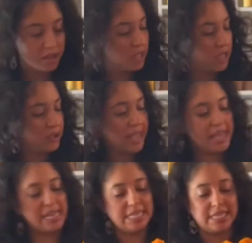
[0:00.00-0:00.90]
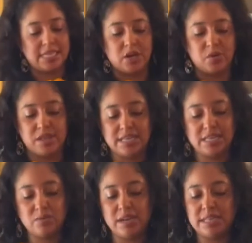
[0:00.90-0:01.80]
okay, so this
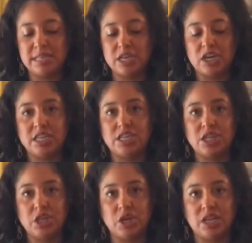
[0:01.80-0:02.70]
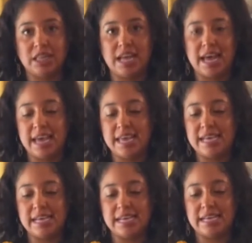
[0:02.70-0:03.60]
is what it's starting to look like,
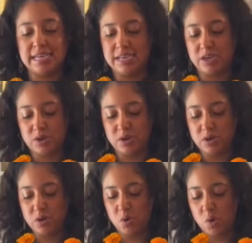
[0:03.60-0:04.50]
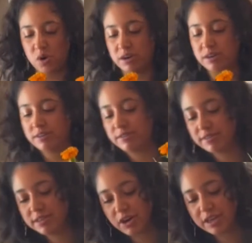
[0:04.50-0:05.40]
or
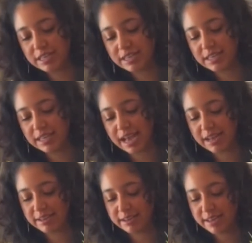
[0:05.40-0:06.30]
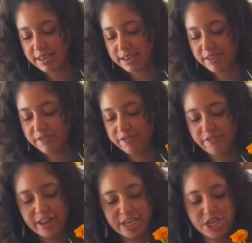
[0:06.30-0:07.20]
starting to, yeah,
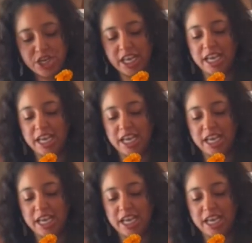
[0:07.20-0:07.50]
finishing.